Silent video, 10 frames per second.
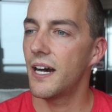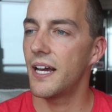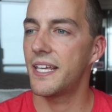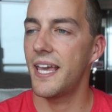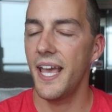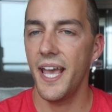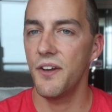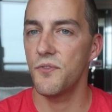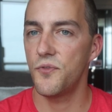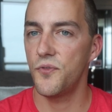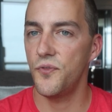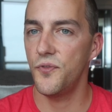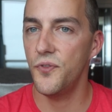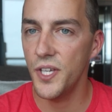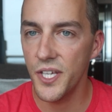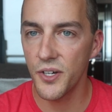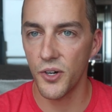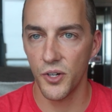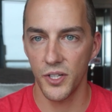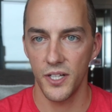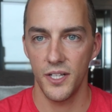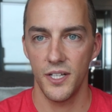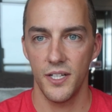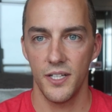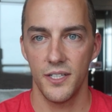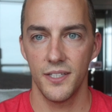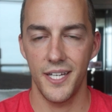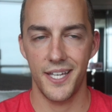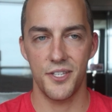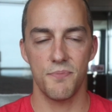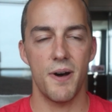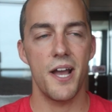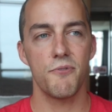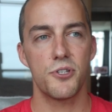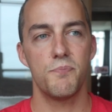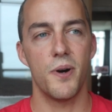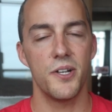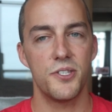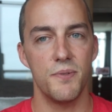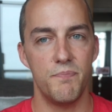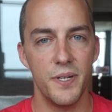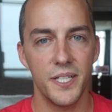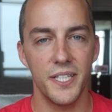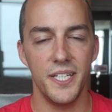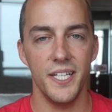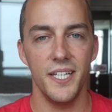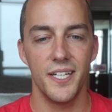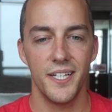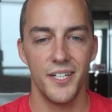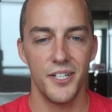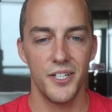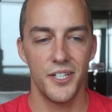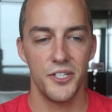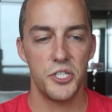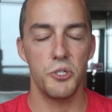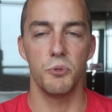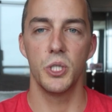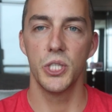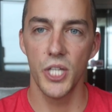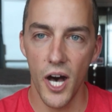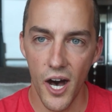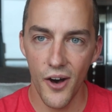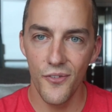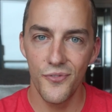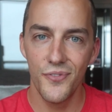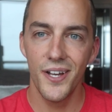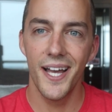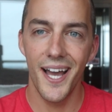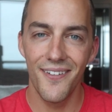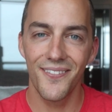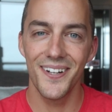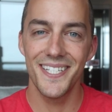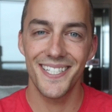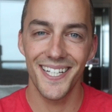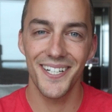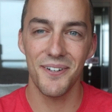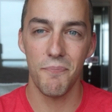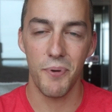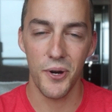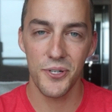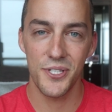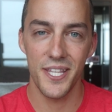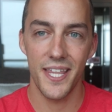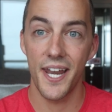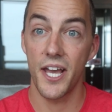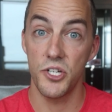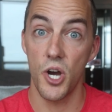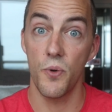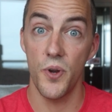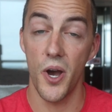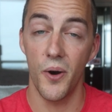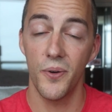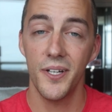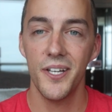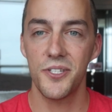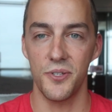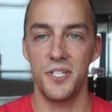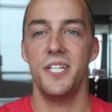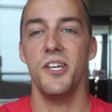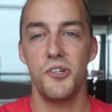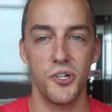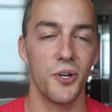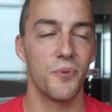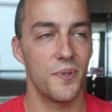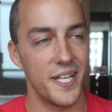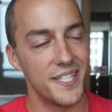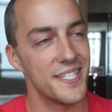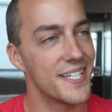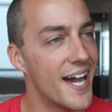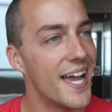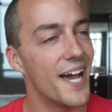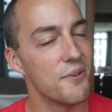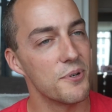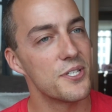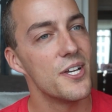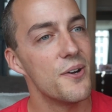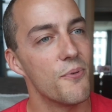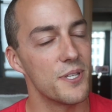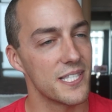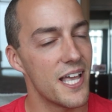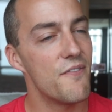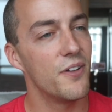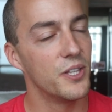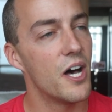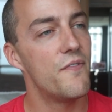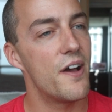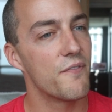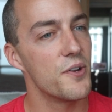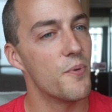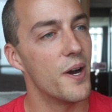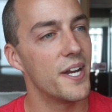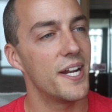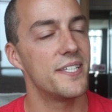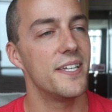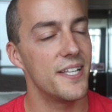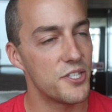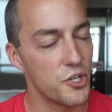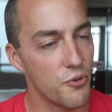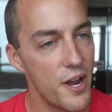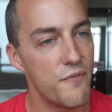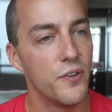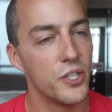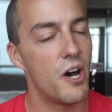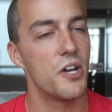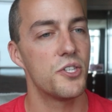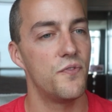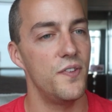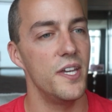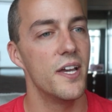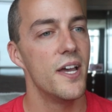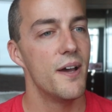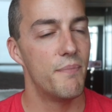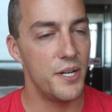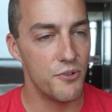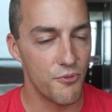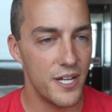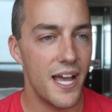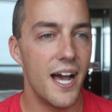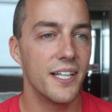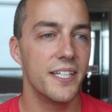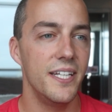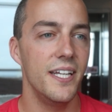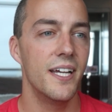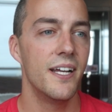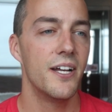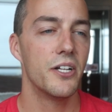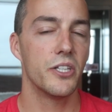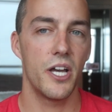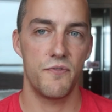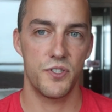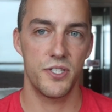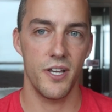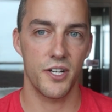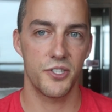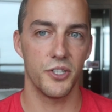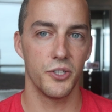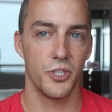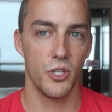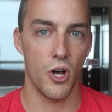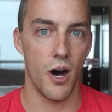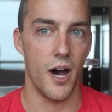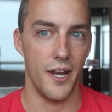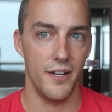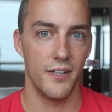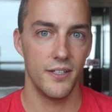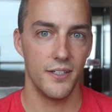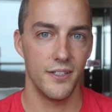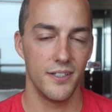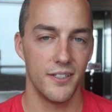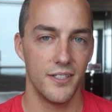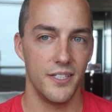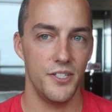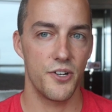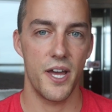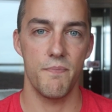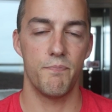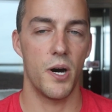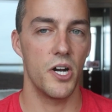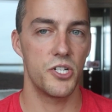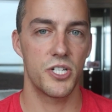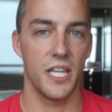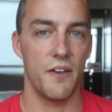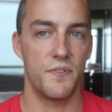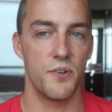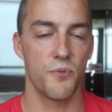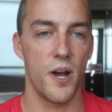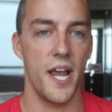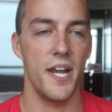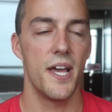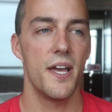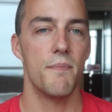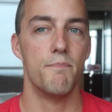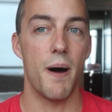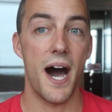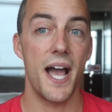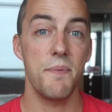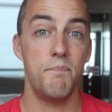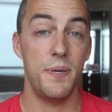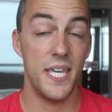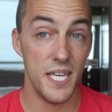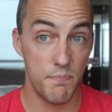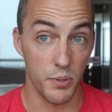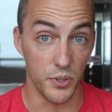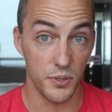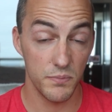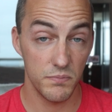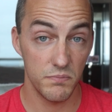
I can't feel like it's my responsibility to love every single person that I don't know. So the t-shirt that this guy had was was love everyone and I say that's a great philosophy, but in reality, life sucks a lot. You're getting punched left and right by people.